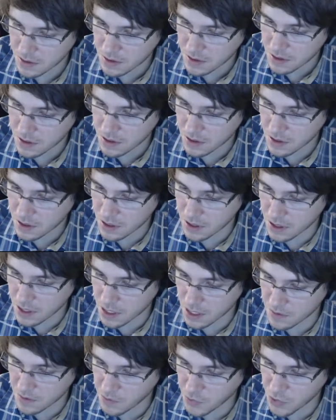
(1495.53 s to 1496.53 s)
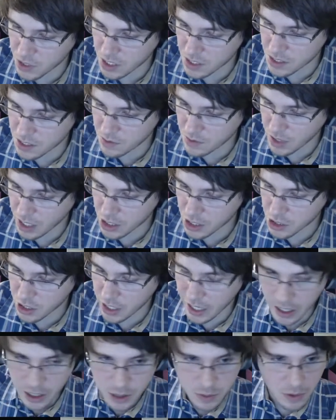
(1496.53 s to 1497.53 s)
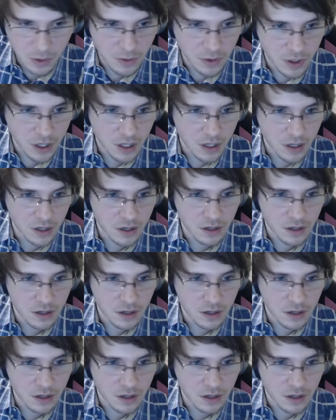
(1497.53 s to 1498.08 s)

Um, we did some extra algebra work.